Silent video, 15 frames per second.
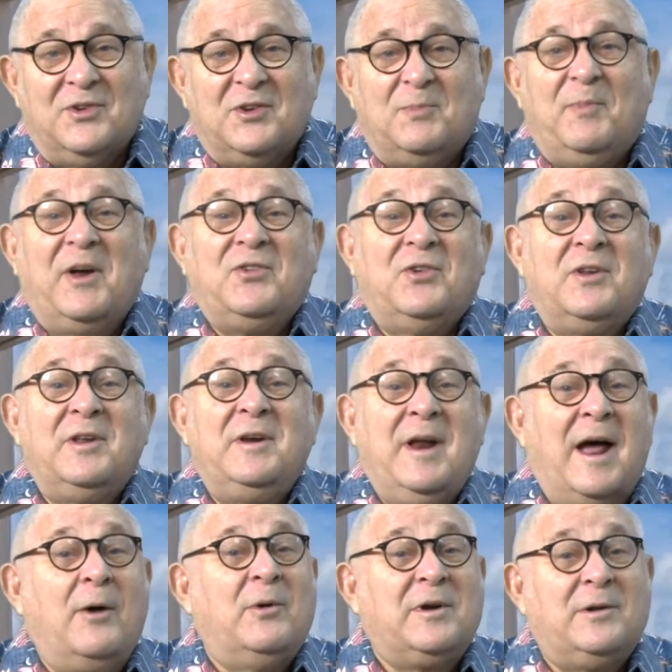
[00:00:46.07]
especially
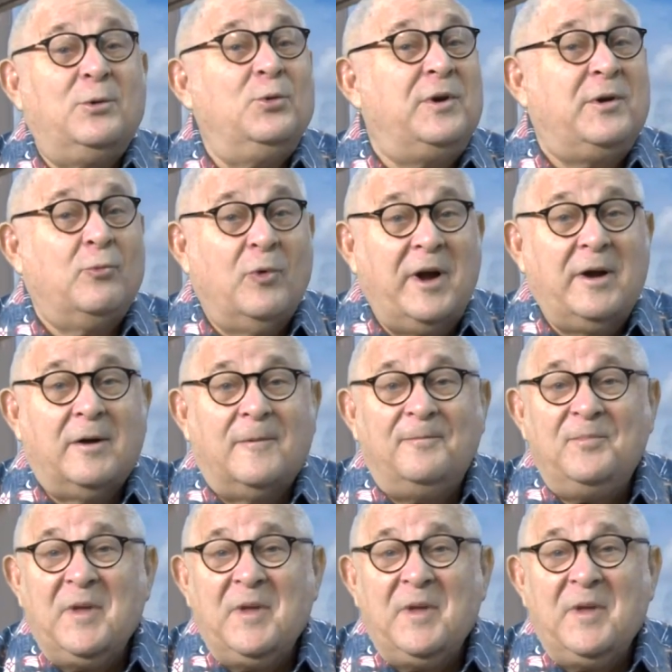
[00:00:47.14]
now including rail.